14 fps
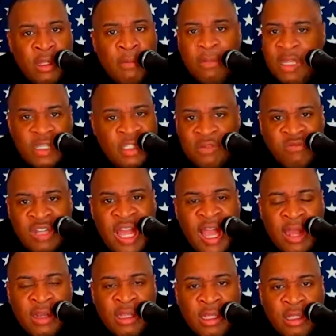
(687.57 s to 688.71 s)
Because if
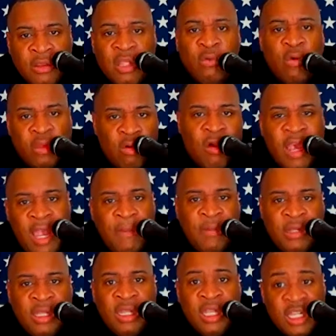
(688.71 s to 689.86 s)
not, then what's going to
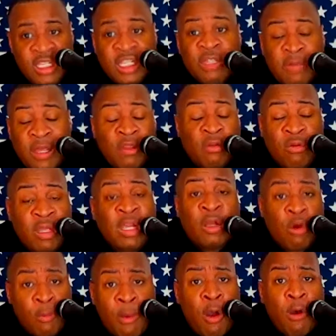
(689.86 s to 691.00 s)
happen is these players going to get
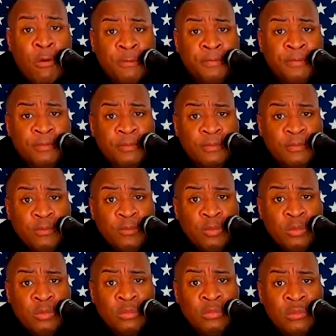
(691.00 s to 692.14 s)
lowballed,
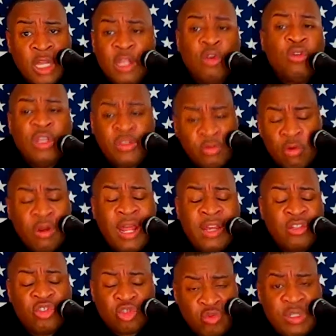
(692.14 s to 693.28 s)
and they're going to get thrown out in
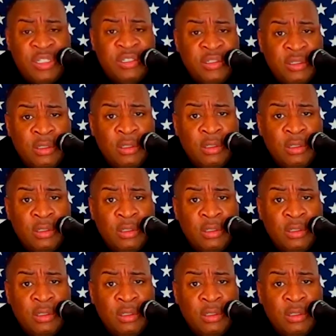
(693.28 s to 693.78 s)
the streets.